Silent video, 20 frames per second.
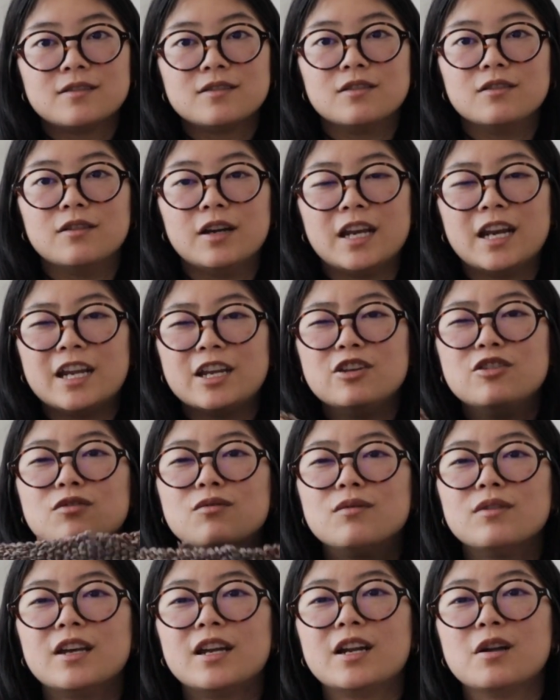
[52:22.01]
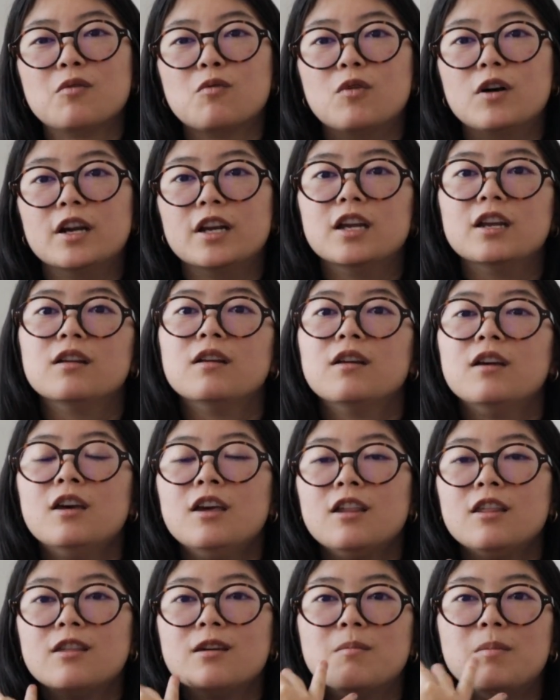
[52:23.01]
So, and I knew that I wanted
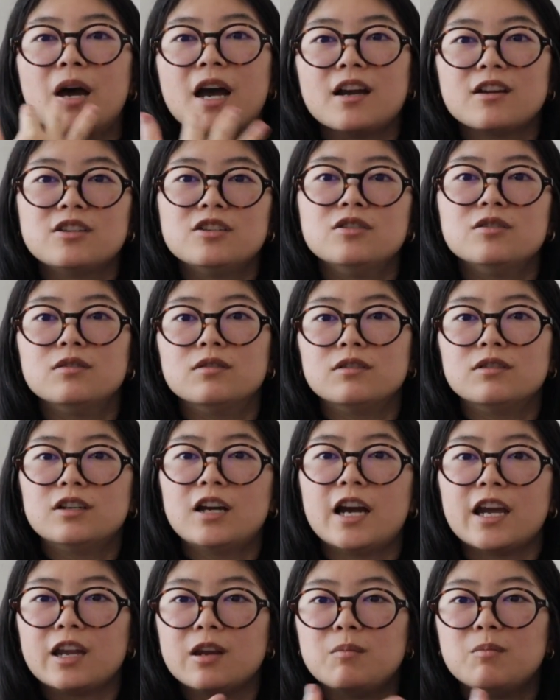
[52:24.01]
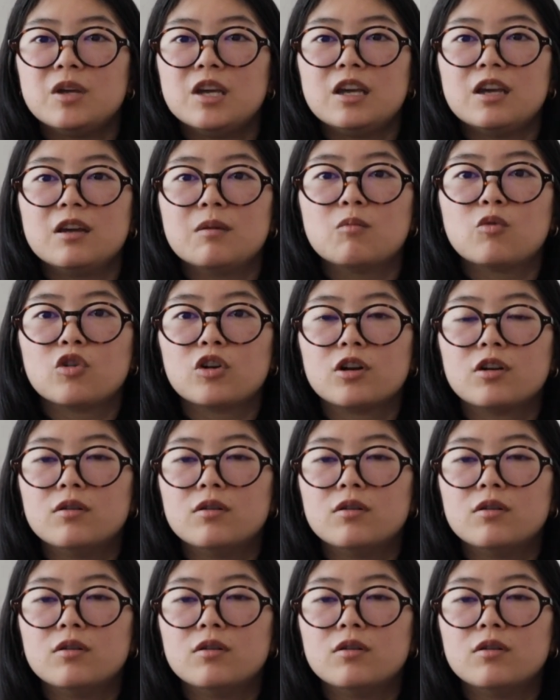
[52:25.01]
the back to kind of be more